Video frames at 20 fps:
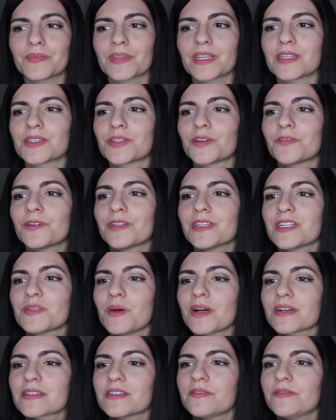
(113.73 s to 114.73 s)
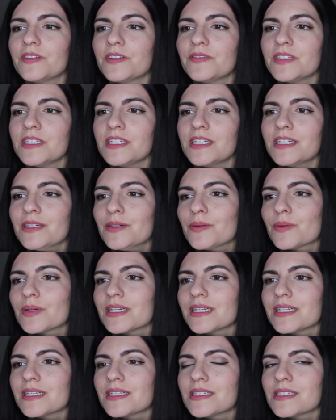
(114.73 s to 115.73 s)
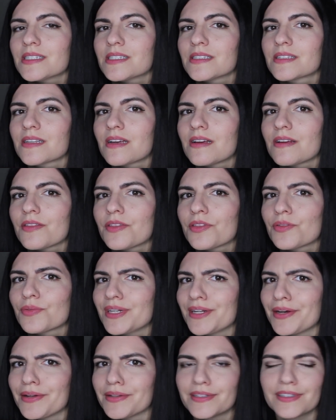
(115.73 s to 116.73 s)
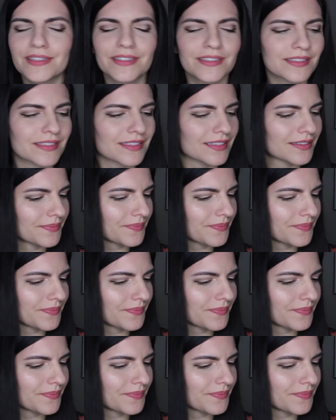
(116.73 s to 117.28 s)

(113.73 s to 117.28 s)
So for this box of 50, it was $3.